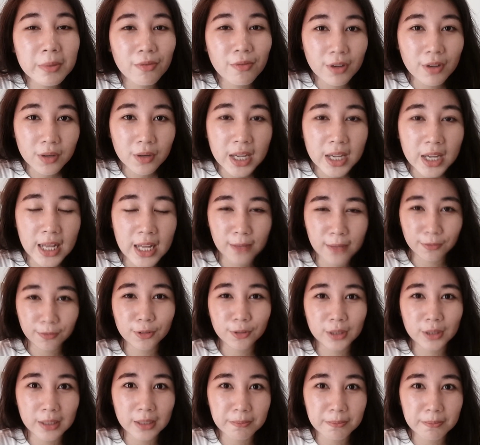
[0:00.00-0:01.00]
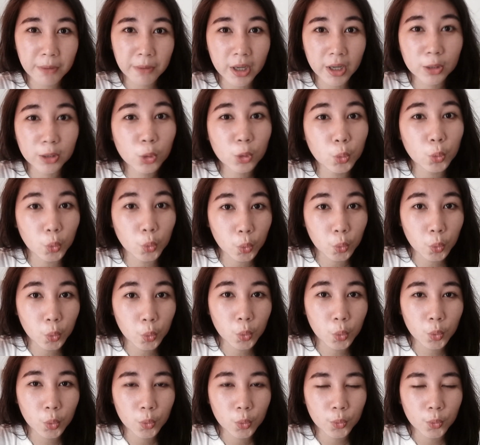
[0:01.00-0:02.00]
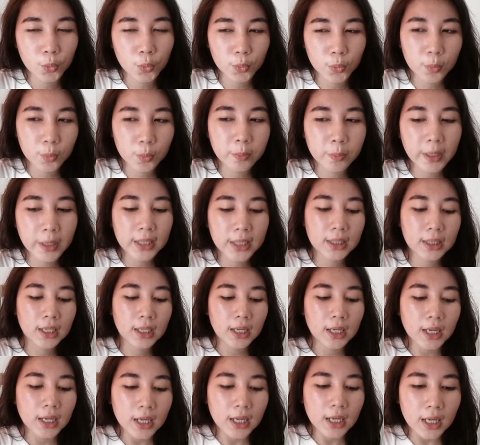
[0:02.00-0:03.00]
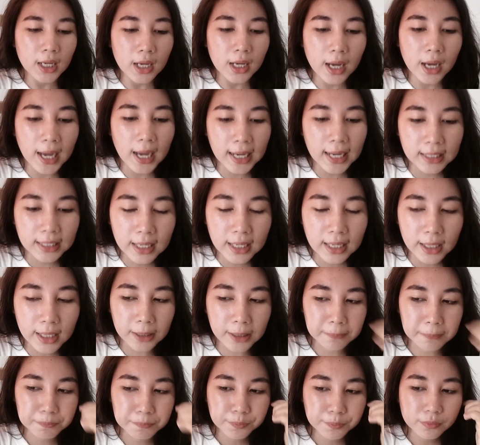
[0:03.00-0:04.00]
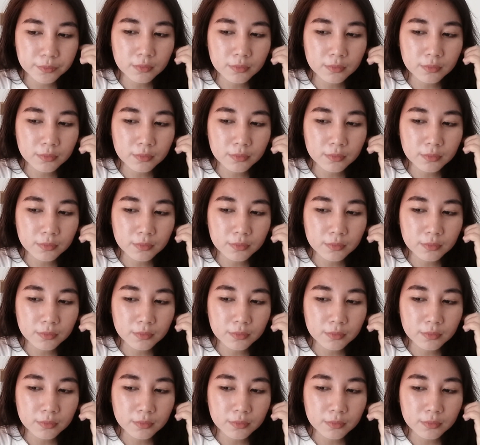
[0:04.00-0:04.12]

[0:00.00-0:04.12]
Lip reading: be very helpful in part 2. But again,